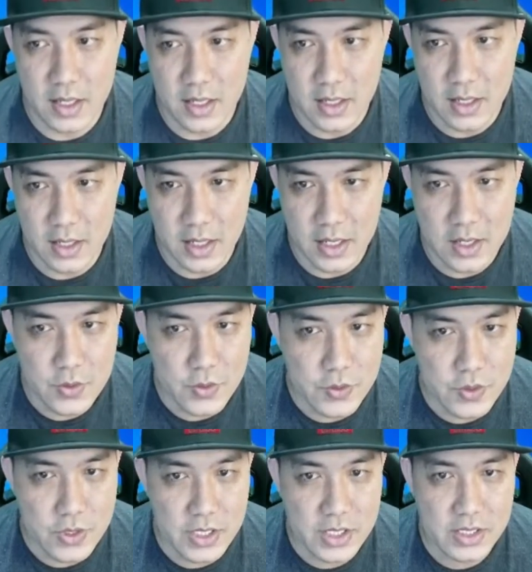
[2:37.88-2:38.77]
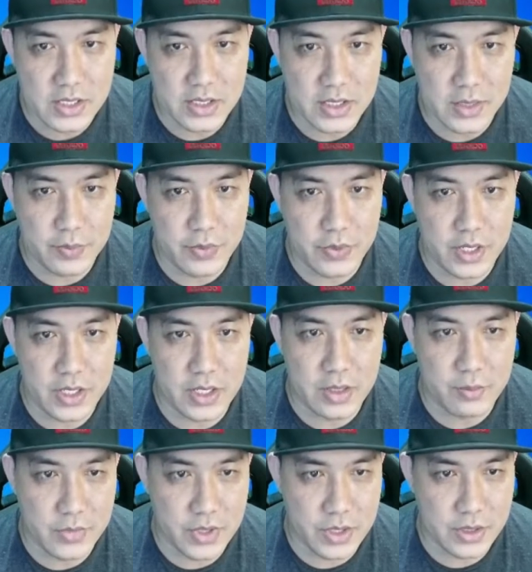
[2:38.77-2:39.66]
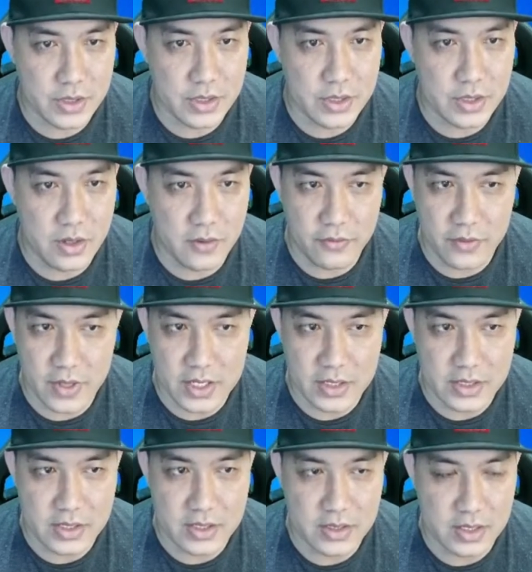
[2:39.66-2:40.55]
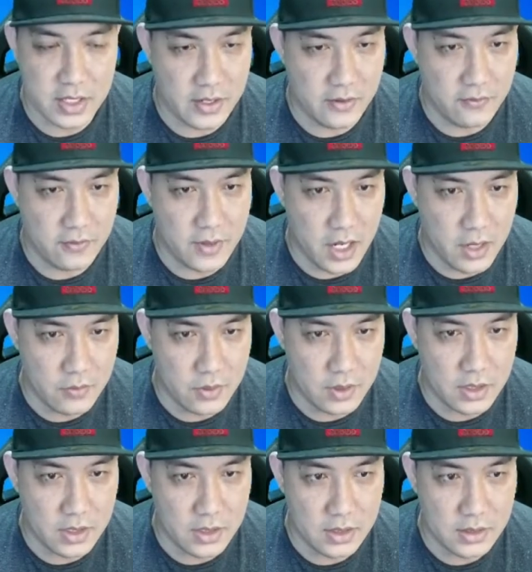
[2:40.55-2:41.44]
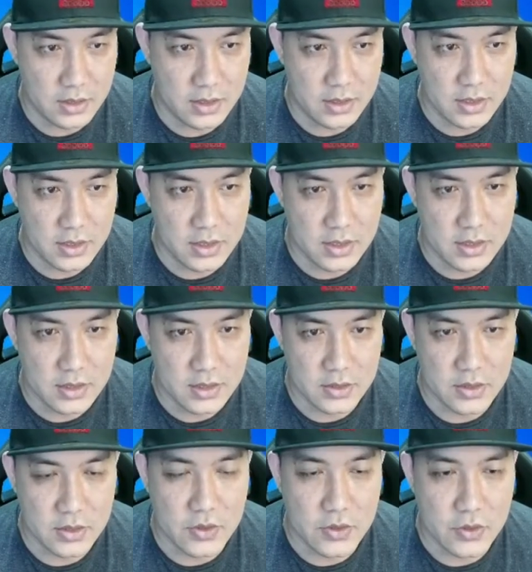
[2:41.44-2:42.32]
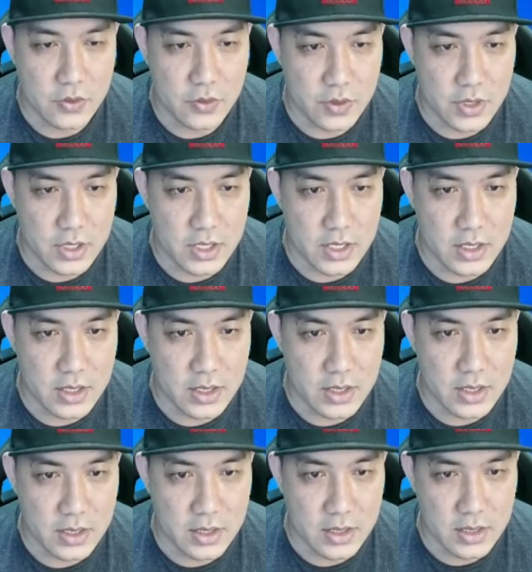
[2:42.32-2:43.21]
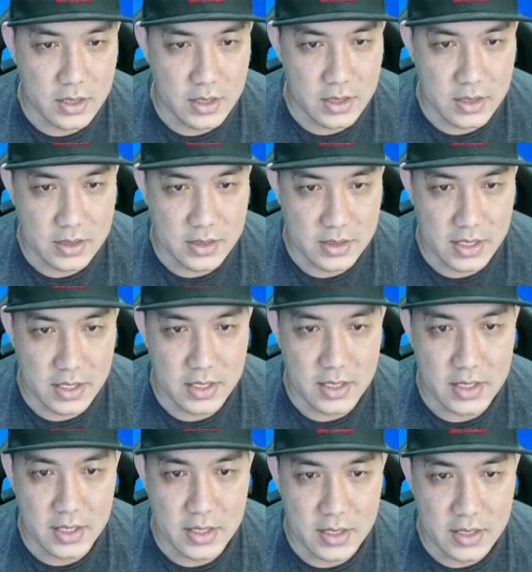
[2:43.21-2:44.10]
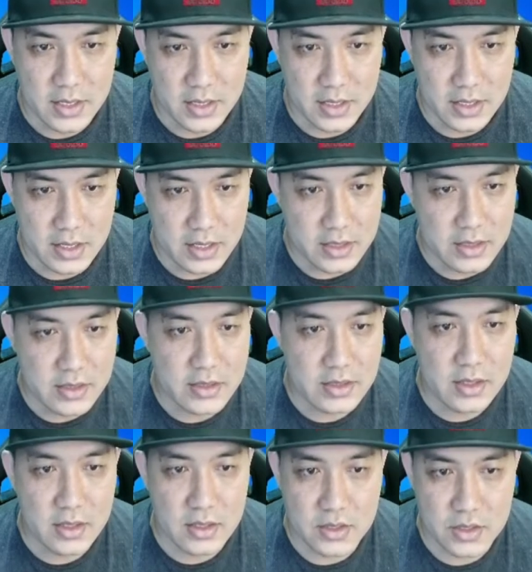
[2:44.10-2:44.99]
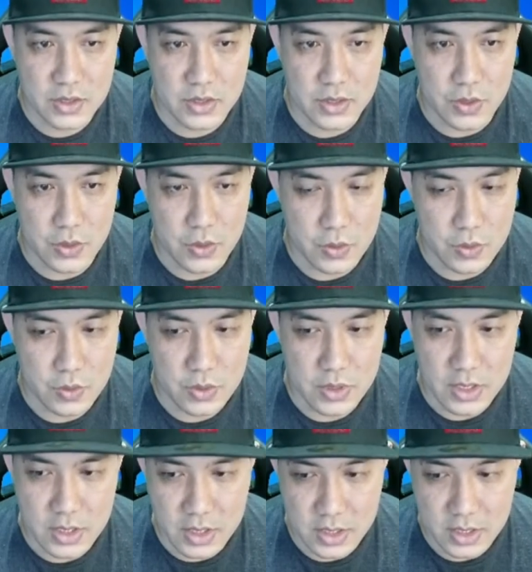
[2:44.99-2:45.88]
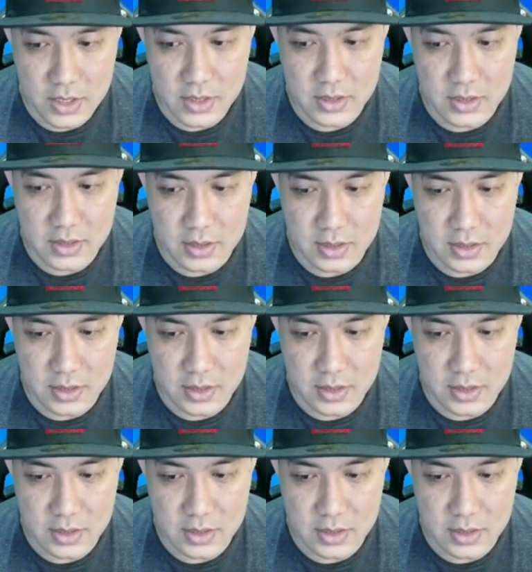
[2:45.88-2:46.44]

How Kugan separate a mixture of resins and flour? So Kugan said it's so easy.